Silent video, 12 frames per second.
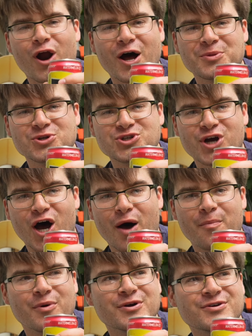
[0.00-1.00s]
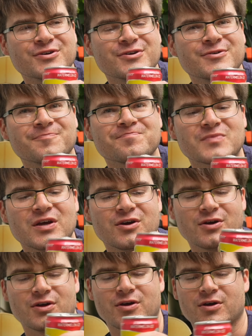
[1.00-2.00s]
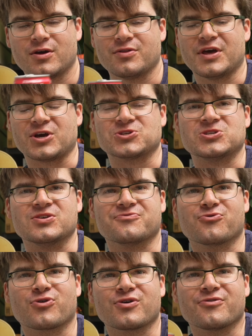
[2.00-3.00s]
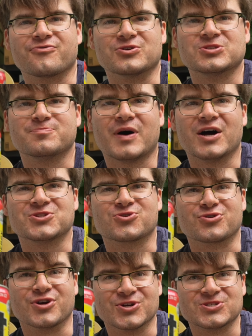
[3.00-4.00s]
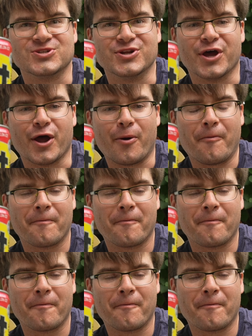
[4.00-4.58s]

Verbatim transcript: on the job. Thanks C four for sponsoring us today.